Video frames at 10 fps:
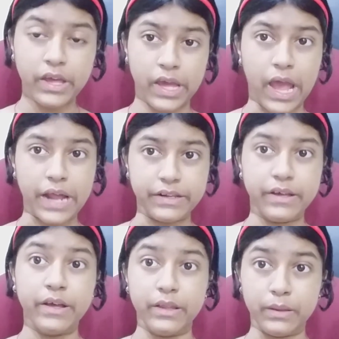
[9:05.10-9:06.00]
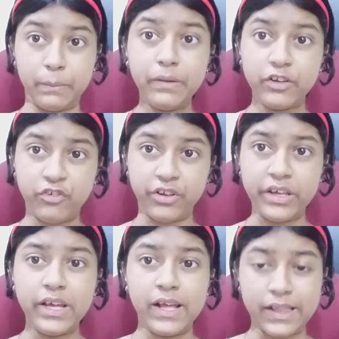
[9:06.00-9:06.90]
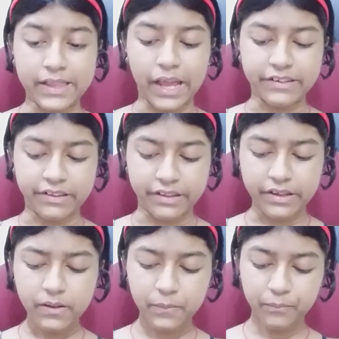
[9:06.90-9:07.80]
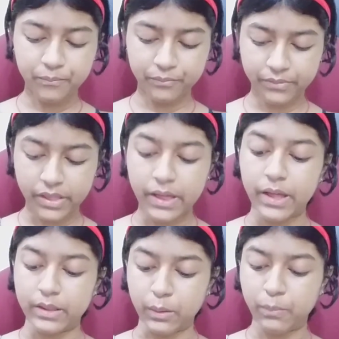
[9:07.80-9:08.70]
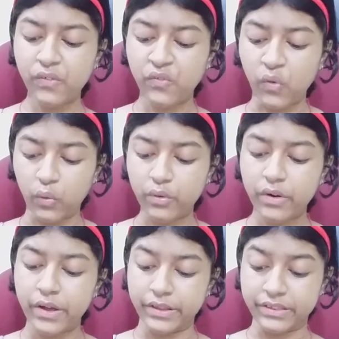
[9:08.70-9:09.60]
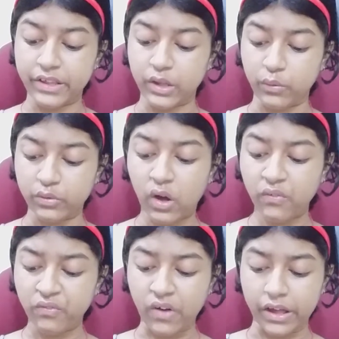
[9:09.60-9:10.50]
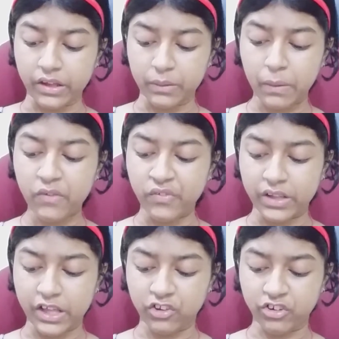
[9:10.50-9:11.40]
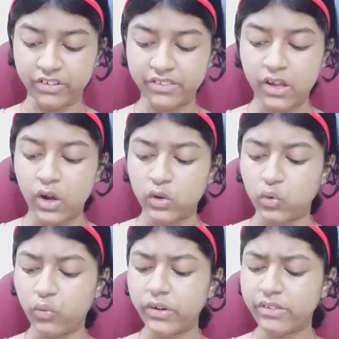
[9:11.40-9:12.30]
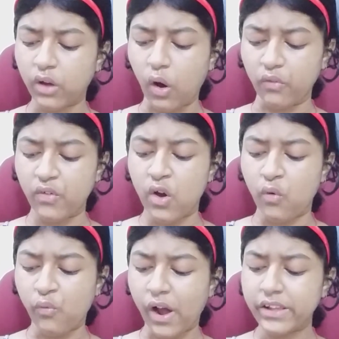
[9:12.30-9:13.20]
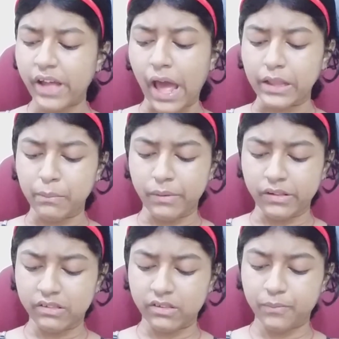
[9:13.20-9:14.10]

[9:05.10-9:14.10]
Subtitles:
And number three, lightning. Number four, the use of fire by villagers towards of wild animals.